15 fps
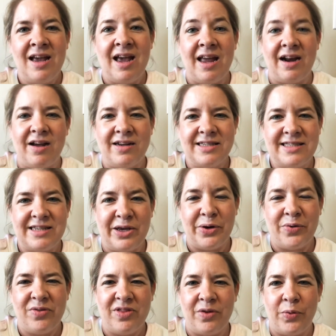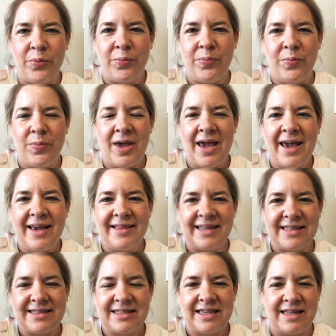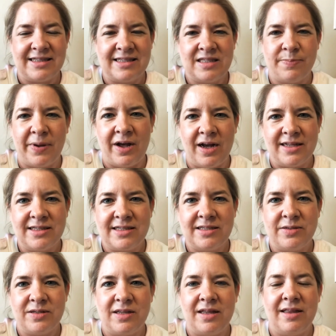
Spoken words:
And also, the egg that's got spots,